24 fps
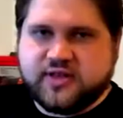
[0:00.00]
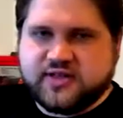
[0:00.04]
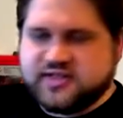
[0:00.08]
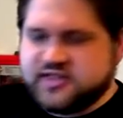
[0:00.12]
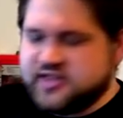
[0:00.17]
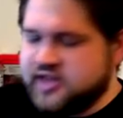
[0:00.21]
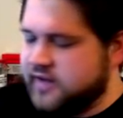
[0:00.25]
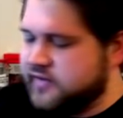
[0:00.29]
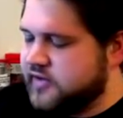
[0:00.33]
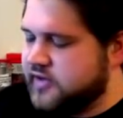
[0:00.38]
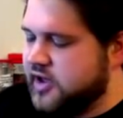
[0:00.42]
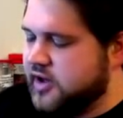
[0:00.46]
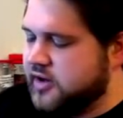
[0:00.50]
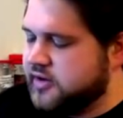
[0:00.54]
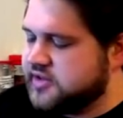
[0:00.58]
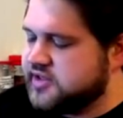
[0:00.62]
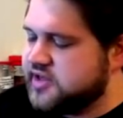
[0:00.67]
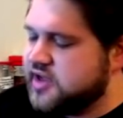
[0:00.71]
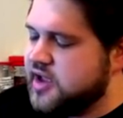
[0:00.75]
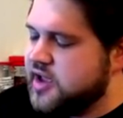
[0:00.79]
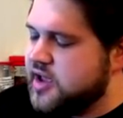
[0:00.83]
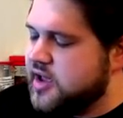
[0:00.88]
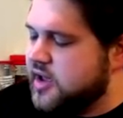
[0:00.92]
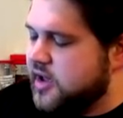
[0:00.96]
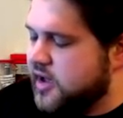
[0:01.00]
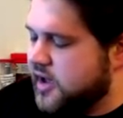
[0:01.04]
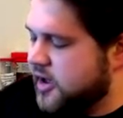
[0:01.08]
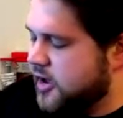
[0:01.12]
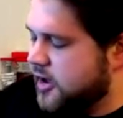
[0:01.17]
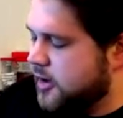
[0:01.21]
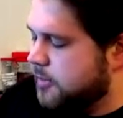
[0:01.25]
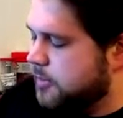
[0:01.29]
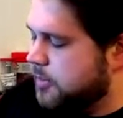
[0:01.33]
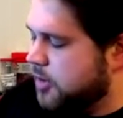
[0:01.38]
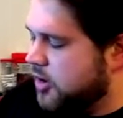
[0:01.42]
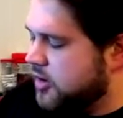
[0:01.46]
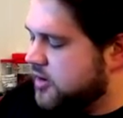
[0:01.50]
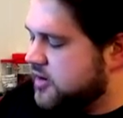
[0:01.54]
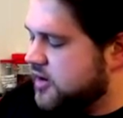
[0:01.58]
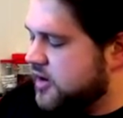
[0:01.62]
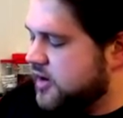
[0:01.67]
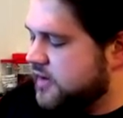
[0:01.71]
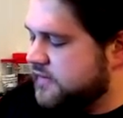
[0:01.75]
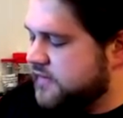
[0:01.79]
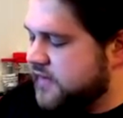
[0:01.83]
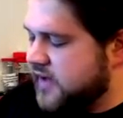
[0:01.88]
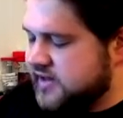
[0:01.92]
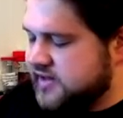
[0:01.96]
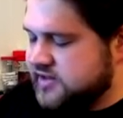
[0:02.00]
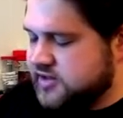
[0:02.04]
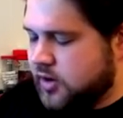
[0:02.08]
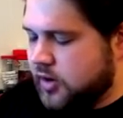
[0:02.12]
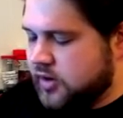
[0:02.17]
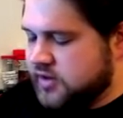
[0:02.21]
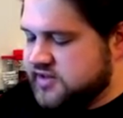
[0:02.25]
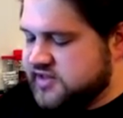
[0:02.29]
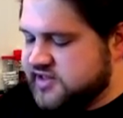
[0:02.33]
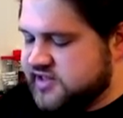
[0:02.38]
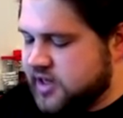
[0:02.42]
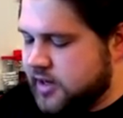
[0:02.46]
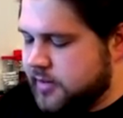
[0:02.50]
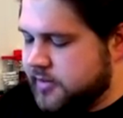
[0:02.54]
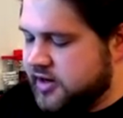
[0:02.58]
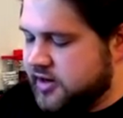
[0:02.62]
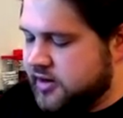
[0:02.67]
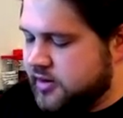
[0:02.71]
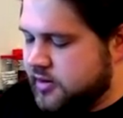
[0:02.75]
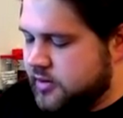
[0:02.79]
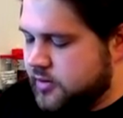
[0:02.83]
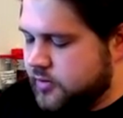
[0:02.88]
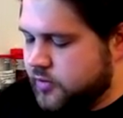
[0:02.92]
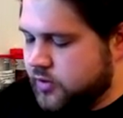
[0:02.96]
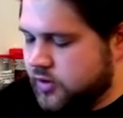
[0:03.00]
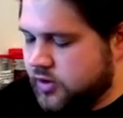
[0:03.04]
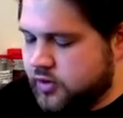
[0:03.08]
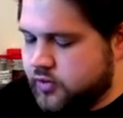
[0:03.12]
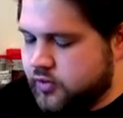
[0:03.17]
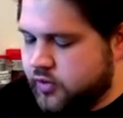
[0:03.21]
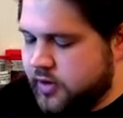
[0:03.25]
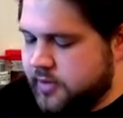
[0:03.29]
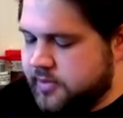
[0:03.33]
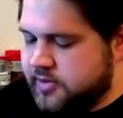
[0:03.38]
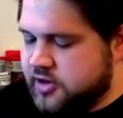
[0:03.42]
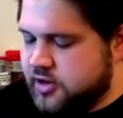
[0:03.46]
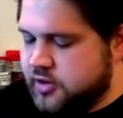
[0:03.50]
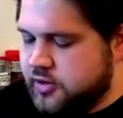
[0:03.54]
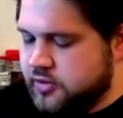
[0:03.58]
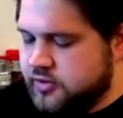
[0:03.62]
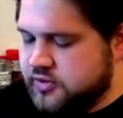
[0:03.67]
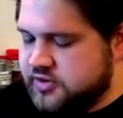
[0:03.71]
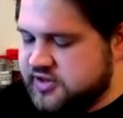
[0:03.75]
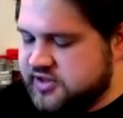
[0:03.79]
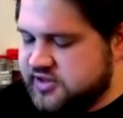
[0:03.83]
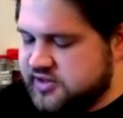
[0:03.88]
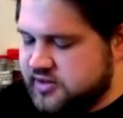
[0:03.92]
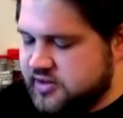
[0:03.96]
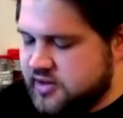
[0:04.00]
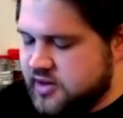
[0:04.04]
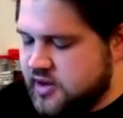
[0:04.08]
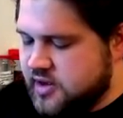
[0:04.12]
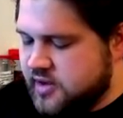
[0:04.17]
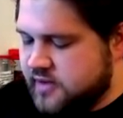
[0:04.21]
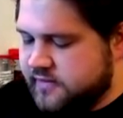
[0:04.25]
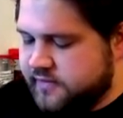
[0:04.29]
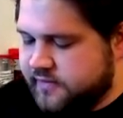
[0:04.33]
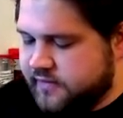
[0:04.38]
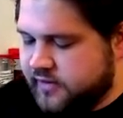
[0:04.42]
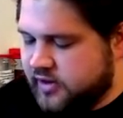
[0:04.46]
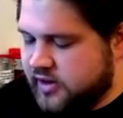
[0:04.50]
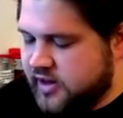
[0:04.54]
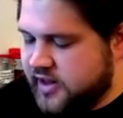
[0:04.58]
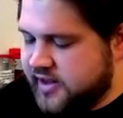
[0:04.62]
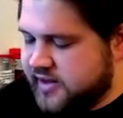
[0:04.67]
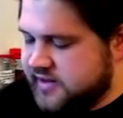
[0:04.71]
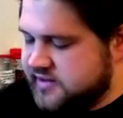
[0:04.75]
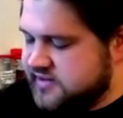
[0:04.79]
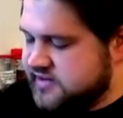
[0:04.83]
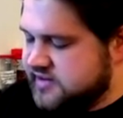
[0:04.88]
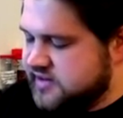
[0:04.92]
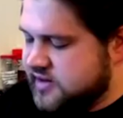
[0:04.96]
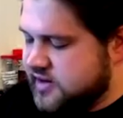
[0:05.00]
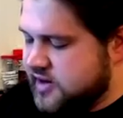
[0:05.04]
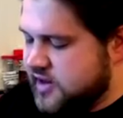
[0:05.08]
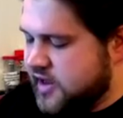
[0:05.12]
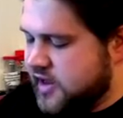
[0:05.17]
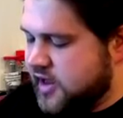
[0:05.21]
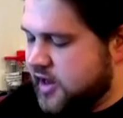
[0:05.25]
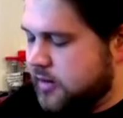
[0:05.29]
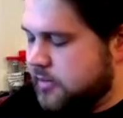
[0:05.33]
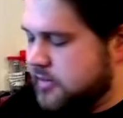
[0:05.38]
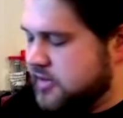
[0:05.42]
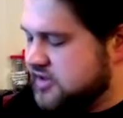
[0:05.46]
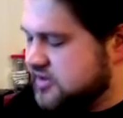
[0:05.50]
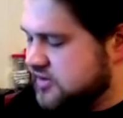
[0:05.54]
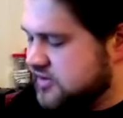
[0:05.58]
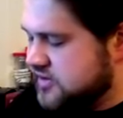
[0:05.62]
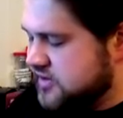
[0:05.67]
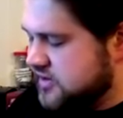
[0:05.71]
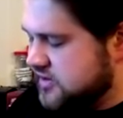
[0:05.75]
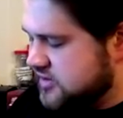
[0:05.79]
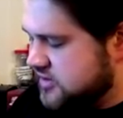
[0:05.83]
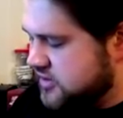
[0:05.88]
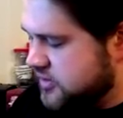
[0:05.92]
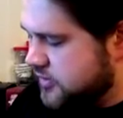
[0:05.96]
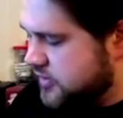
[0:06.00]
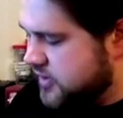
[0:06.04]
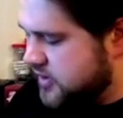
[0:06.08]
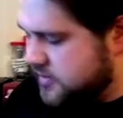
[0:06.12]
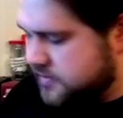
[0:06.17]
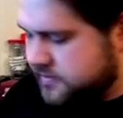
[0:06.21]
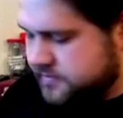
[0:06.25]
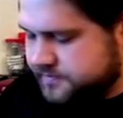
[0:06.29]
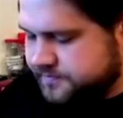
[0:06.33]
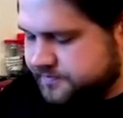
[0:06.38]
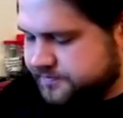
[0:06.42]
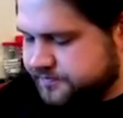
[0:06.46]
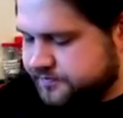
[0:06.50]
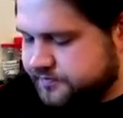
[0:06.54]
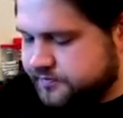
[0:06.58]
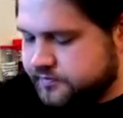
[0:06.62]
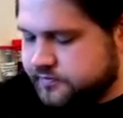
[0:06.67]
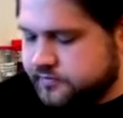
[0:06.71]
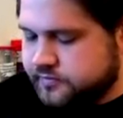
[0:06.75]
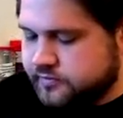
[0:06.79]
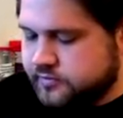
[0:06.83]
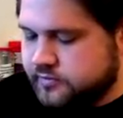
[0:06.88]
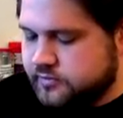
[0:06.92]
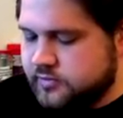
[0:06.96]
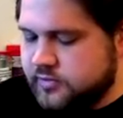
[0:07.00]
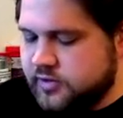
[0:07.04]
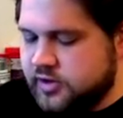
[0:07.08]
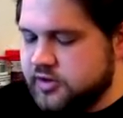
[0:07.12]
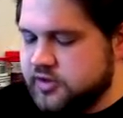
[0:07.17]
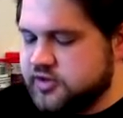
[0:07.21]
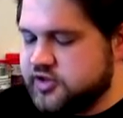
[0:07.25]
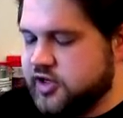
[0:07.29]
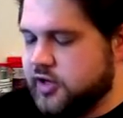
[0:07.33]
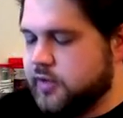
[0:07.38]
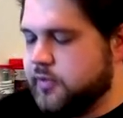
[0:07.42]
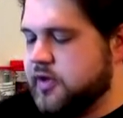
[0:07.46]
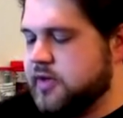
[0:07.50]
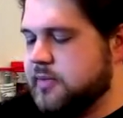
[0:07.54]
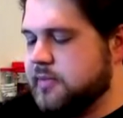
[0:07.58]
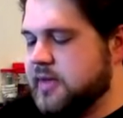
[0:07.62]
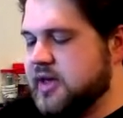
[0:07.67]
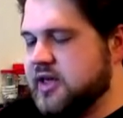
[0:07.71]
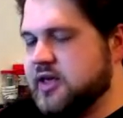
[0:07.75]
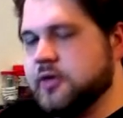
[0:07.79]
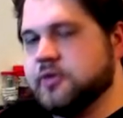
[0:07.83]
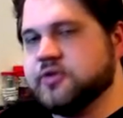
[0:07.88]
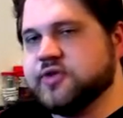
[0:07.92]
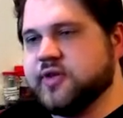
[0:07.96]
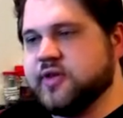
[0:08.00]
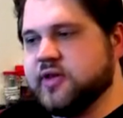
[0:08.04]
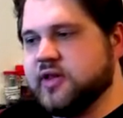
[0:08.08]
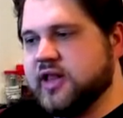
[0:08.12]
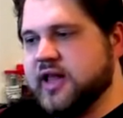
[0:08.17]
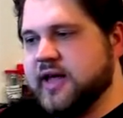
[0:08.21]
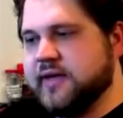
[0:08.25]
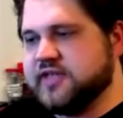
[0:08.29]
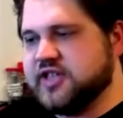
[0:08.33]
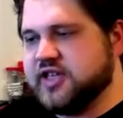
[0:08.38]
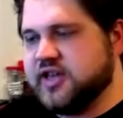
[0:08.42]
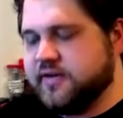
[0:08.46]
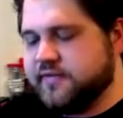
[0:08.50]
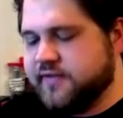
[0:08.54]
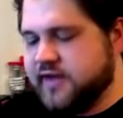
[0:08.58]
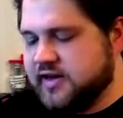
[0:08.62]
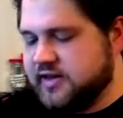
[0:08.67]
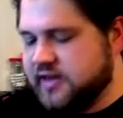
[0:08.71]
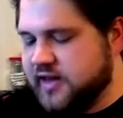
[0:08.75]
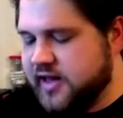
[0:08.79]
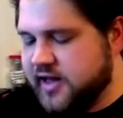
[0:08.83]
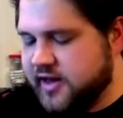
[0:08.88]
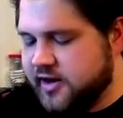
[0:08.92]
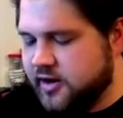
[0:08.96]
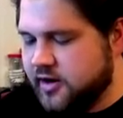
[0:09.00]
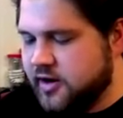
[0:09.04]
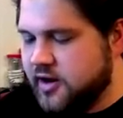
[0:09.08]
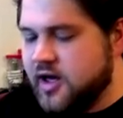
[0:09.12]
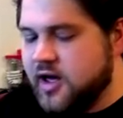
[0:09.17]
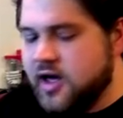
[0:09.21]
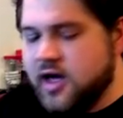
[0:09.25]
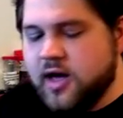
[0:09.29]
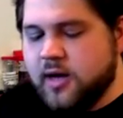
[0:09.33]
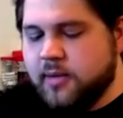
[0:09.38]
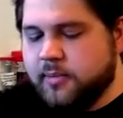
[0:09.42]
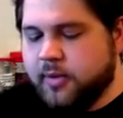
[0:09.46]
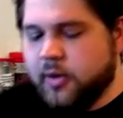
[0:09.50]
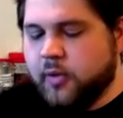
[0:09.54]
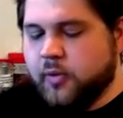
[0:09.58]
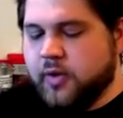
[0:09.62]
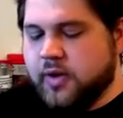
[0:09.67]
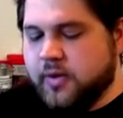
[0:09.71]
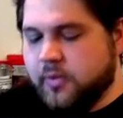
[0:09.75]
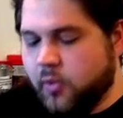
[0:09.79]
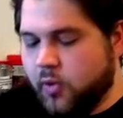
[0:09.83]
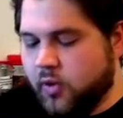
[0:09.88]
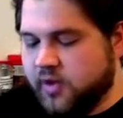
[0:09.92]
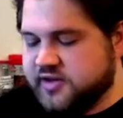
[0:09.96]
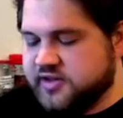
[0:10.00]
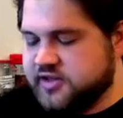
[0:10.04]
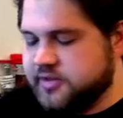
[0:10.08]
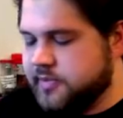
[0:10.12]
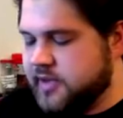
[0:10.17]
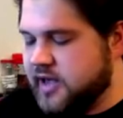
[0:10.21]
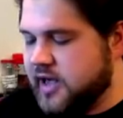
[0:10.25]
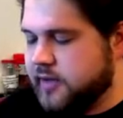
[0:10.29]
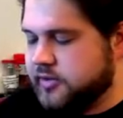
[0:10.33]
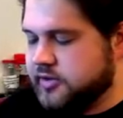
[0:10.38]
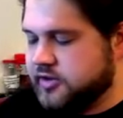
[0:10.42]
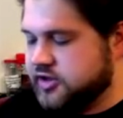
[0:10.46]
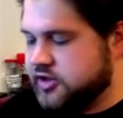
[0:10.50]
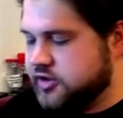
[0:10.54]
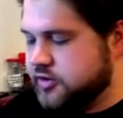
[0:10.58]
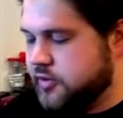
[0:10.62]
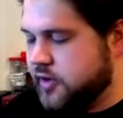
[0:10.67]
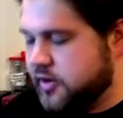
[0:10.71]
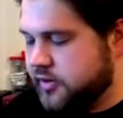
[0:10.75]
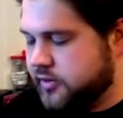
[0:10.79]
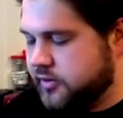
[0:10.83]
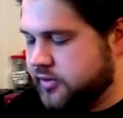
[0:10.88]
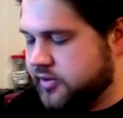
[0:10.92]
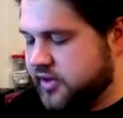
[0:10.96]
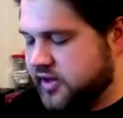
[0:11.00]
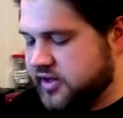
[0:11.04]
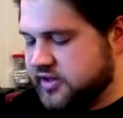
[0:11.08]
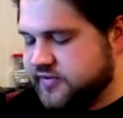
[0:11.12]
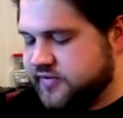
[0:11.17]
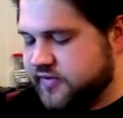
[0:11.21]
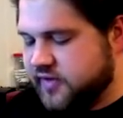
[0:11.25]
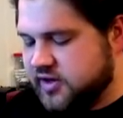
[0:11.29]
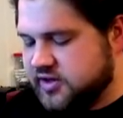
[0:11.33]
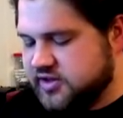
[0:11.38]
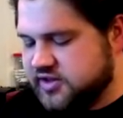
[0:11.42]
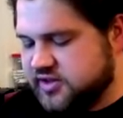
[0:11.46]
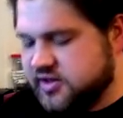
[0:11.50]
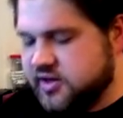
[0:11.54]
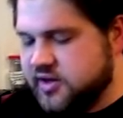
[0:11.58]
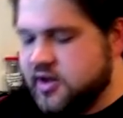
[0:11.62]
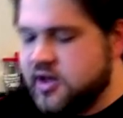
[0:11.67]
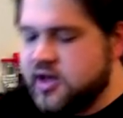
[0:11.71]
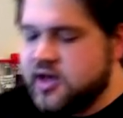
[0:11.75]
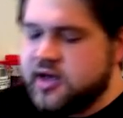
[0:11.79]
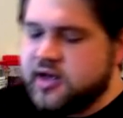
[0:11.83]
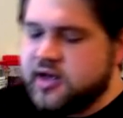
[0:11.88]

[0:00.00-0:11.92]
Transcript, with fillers: this stuff goes. Barcha effect on summon will equip Couse, Phalanx, and Mystletainn to it, so that we can make use of the Leyvaten effect later. But we want to be able to do other things first.